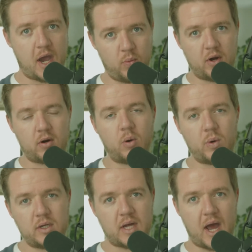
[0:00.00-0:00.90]
And we are
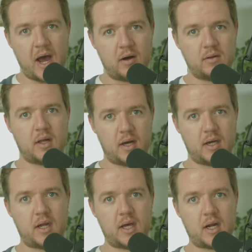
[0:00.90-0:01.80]
going to
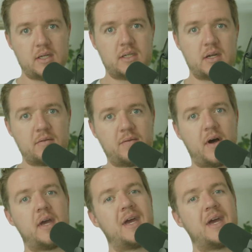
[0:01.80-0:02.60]
outline and identify